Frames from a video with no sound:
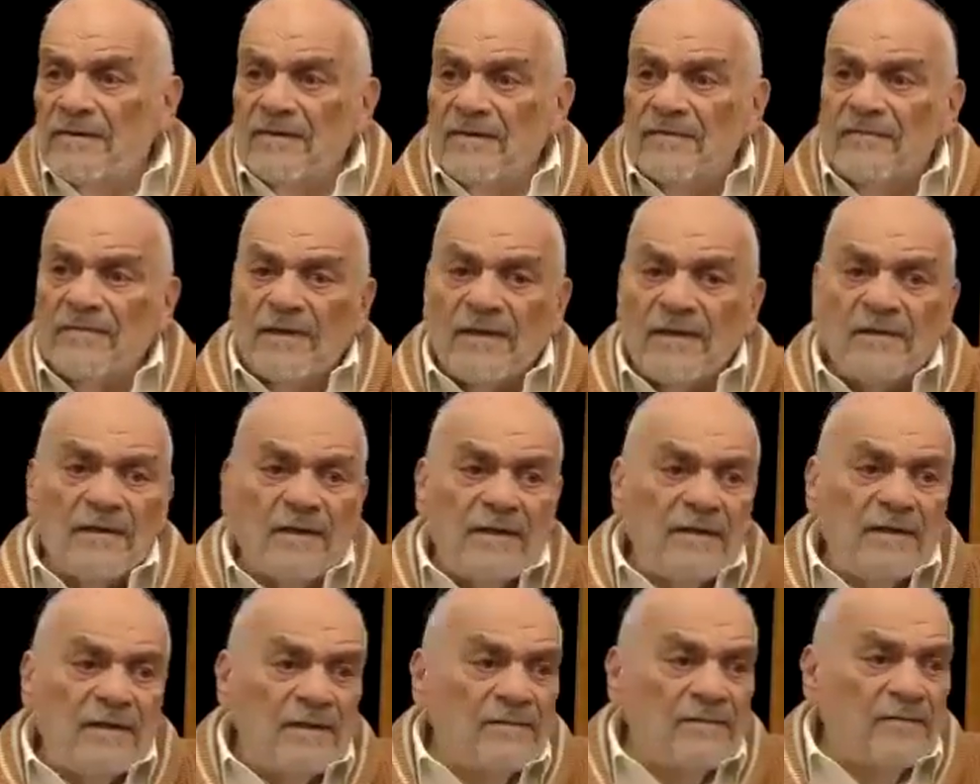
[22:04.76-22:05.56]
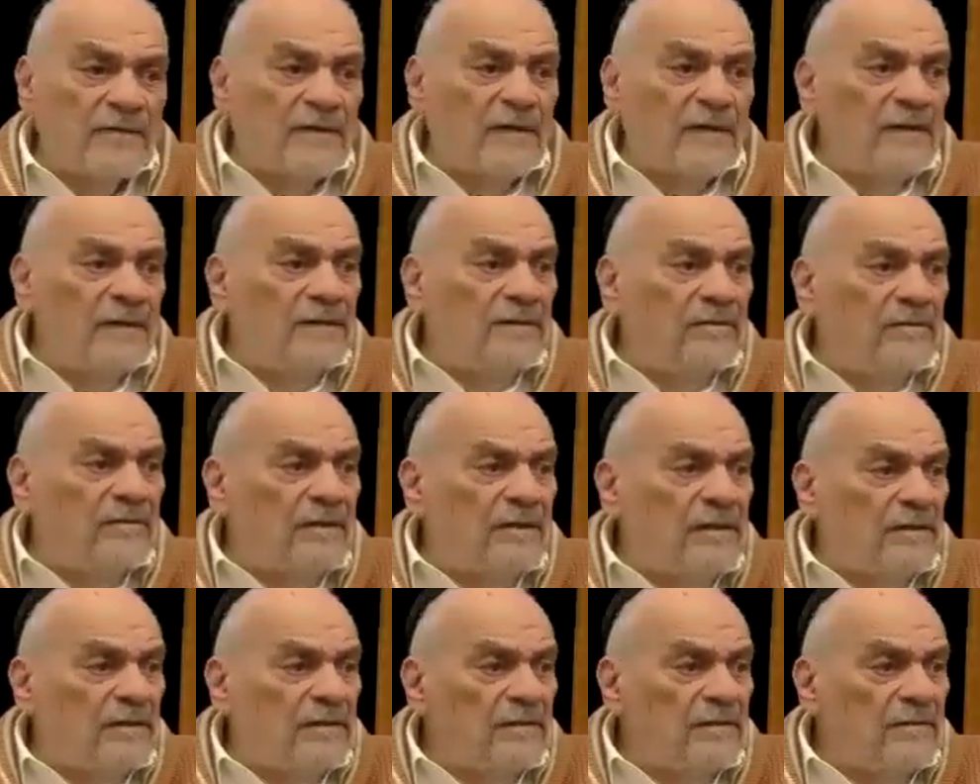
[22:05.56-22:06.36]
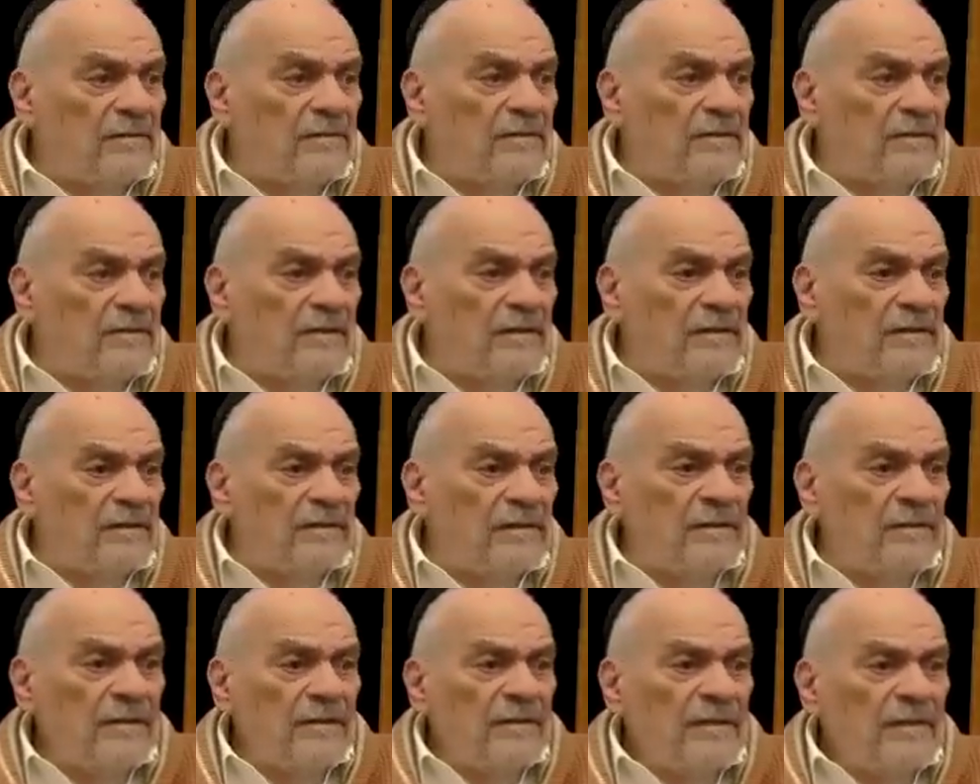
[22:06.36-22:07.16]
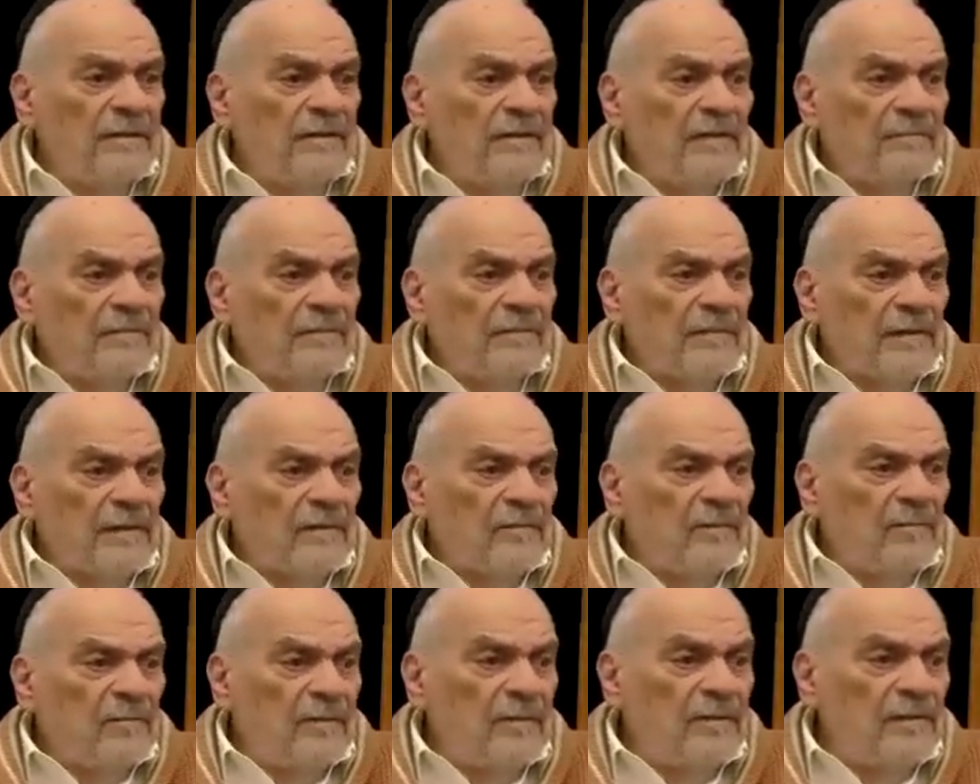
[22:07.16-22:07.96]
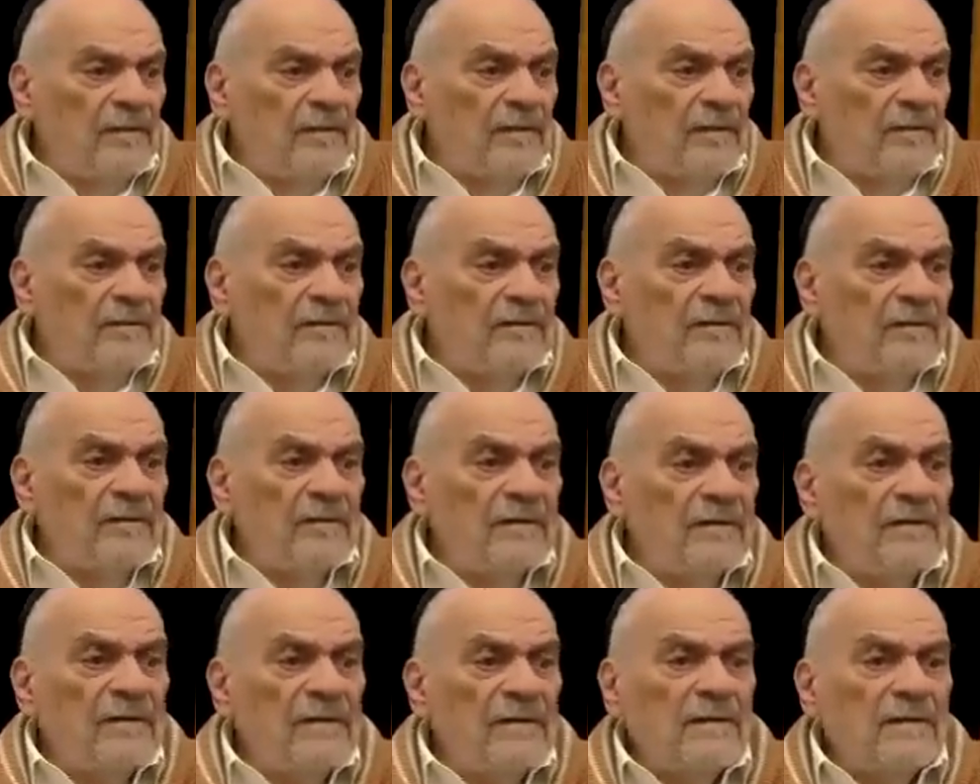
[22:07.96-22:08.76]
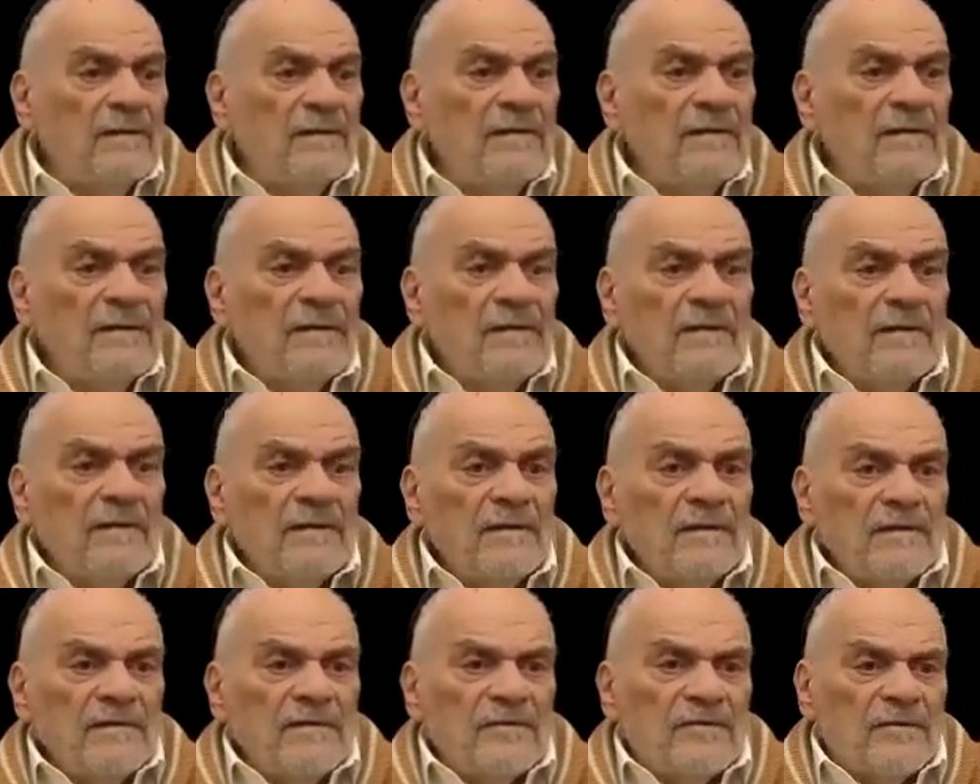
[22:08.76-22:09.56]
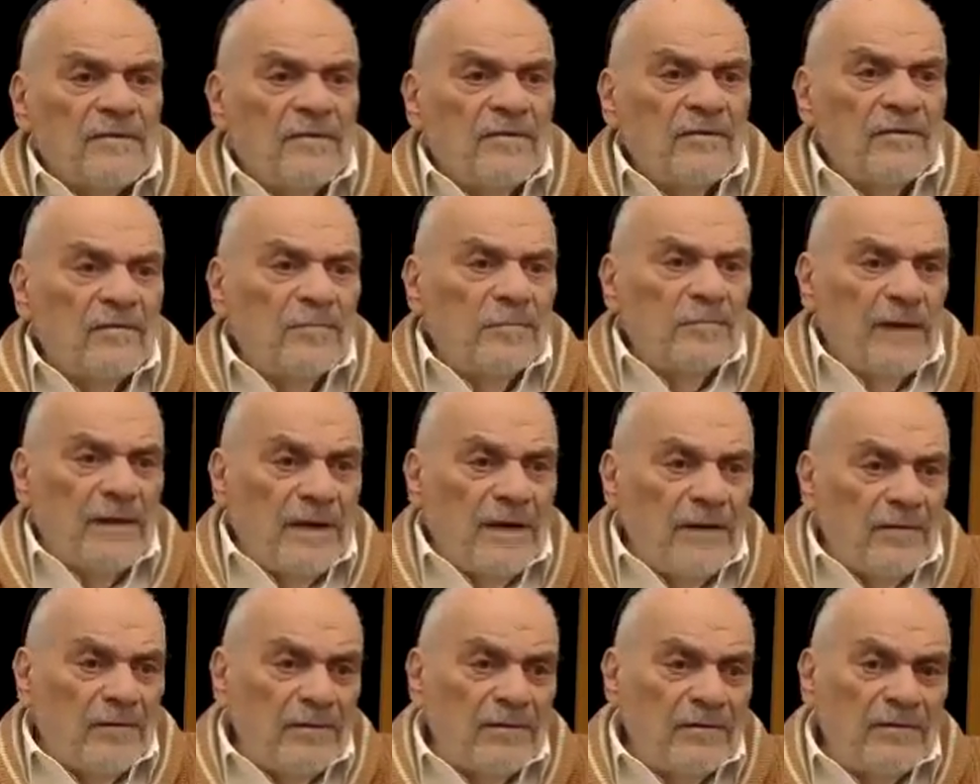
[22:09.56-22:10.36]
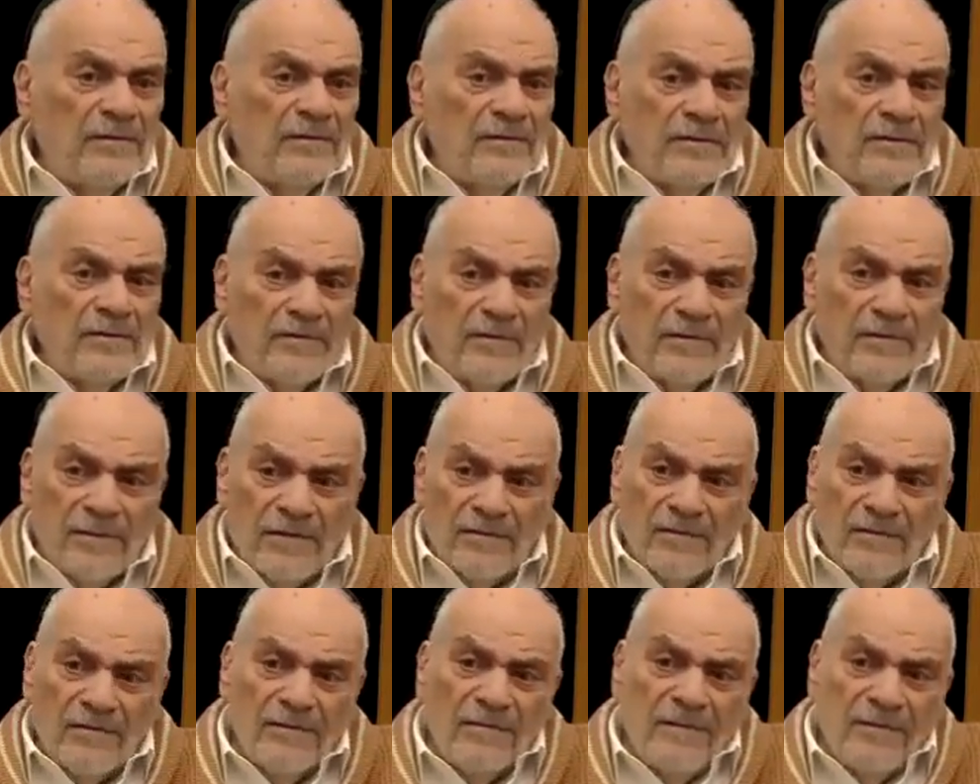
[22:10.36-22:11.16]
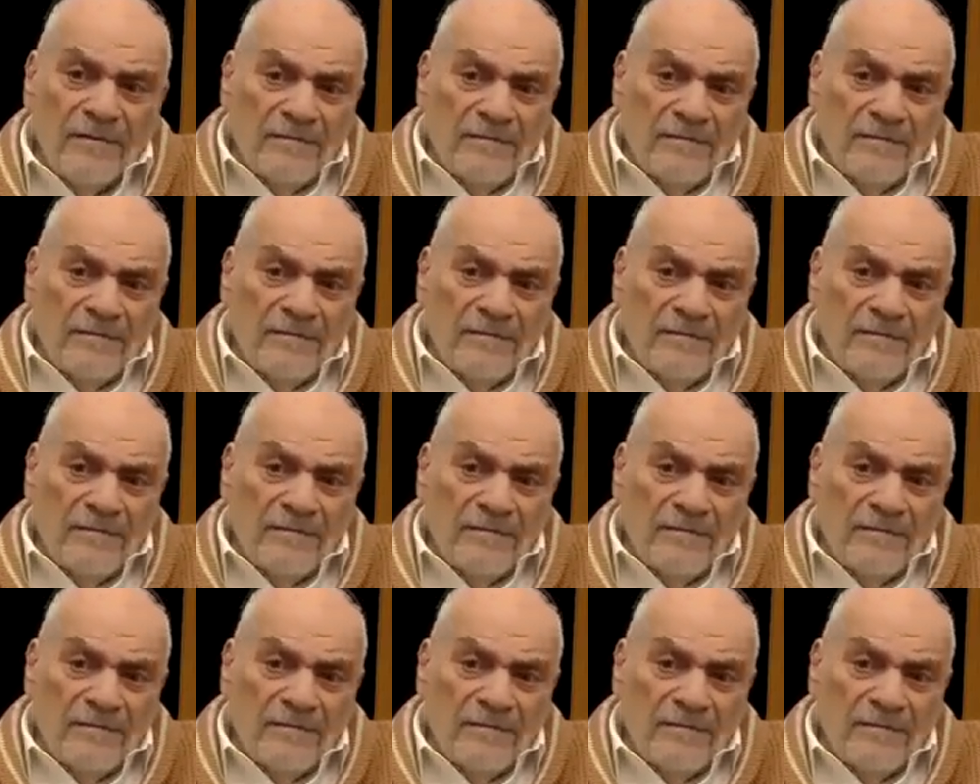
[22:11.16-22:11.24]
of the United States as being the sole power in the world